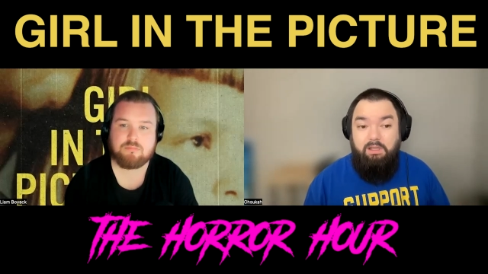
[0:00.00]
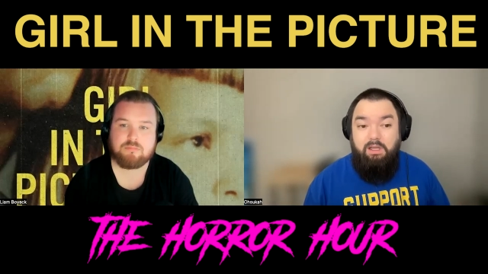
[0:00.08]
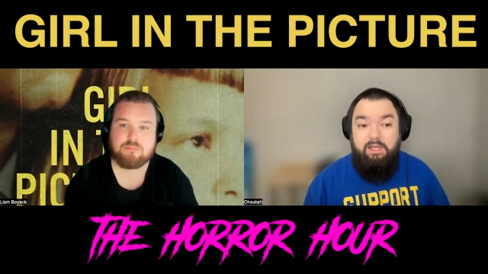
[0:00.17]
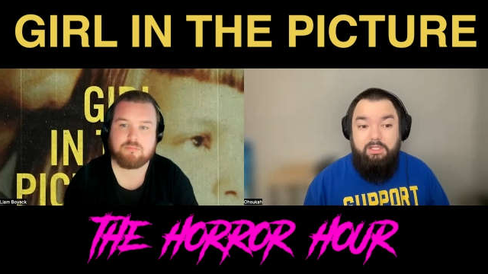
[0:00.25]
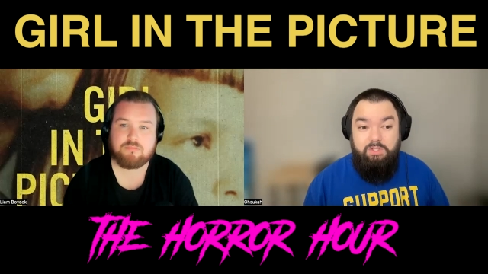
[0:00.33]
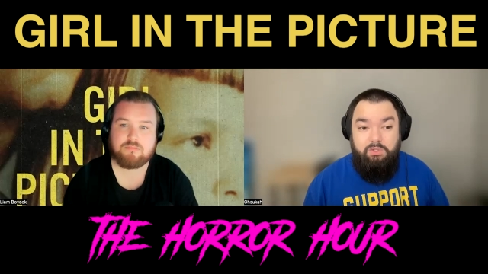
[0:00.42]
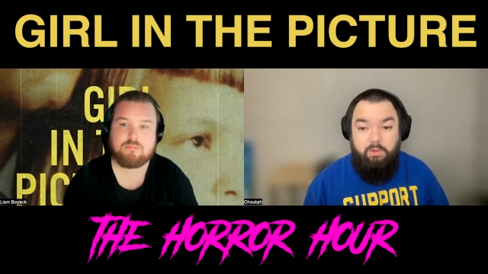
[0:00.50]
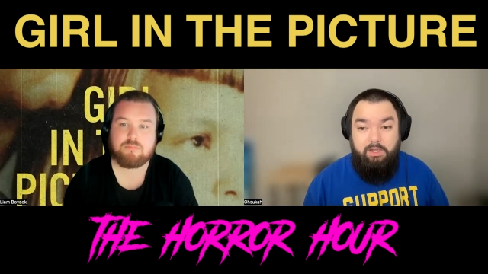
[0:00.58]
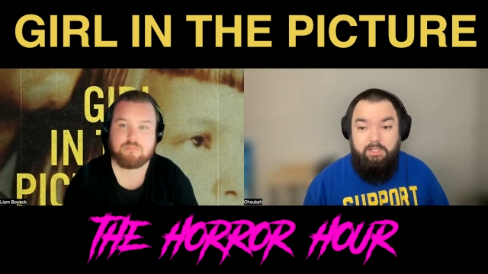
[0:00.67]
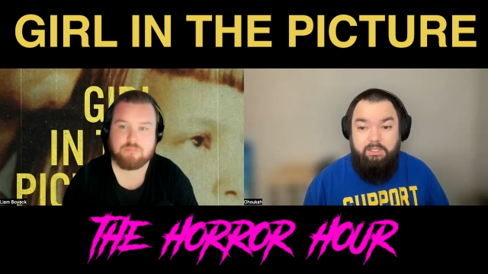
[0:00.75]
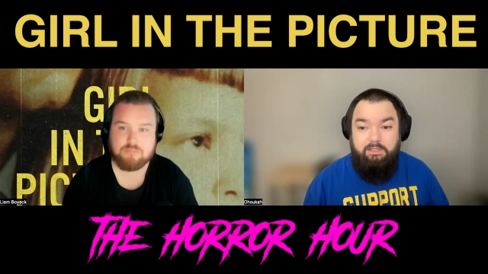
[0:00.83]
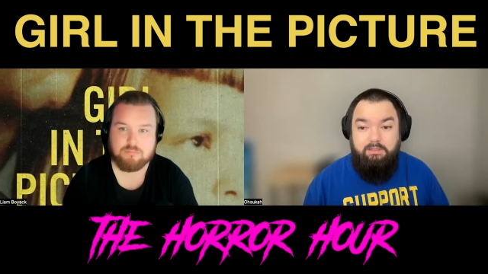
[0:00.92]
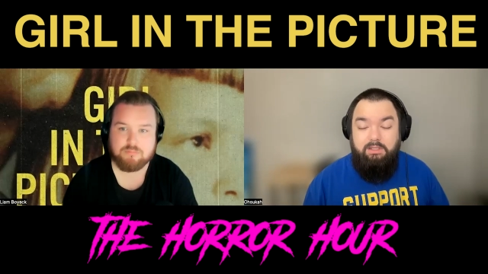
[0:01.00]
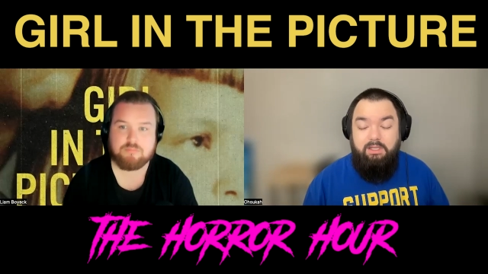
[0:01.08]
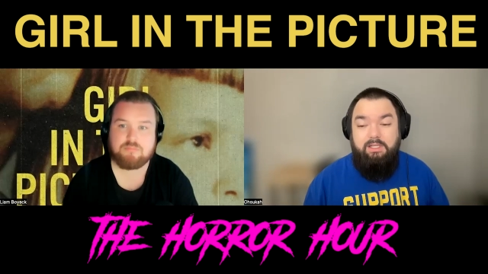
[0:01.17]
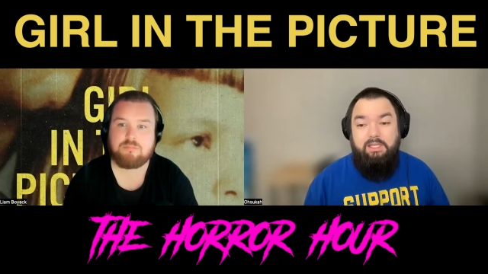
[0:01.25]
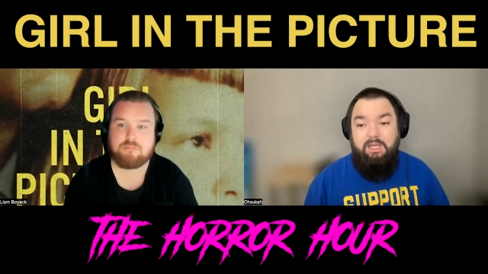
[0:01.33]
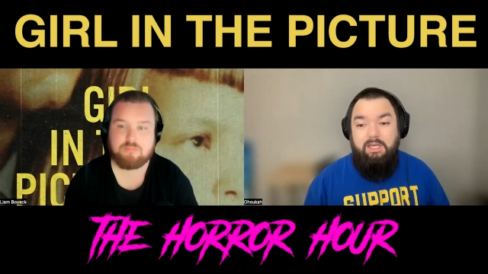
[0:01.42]
Speaker 1: I enjoyed it,
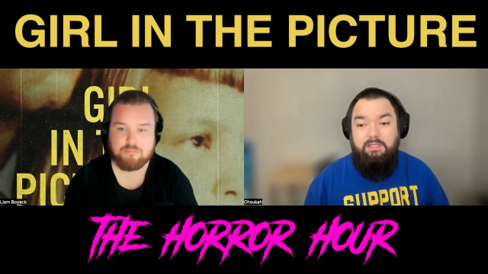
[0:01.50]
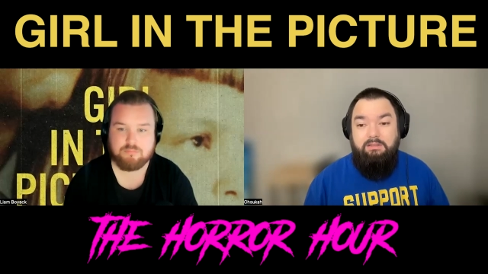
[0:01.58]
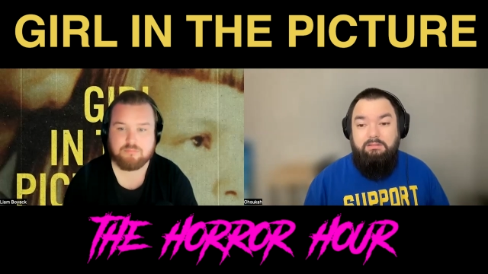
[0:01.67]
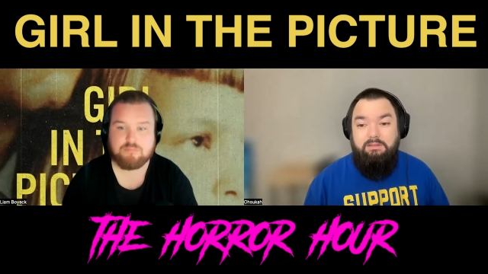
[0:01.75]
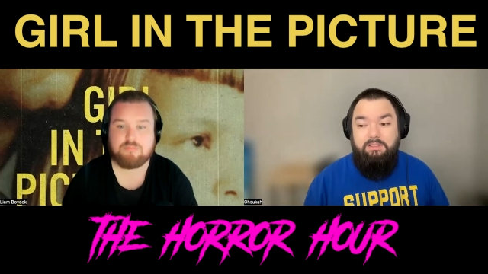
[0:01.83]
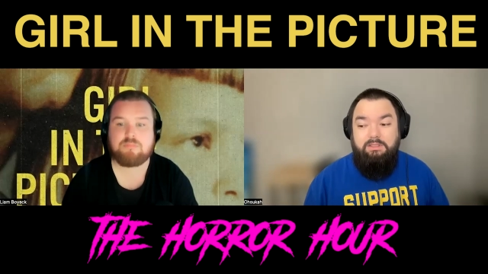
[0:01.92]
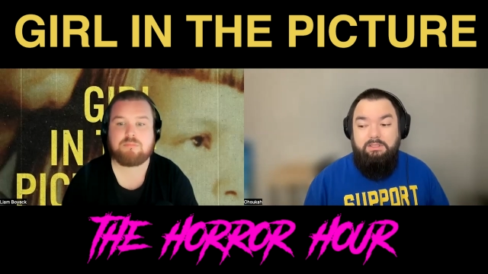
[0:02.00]
and again,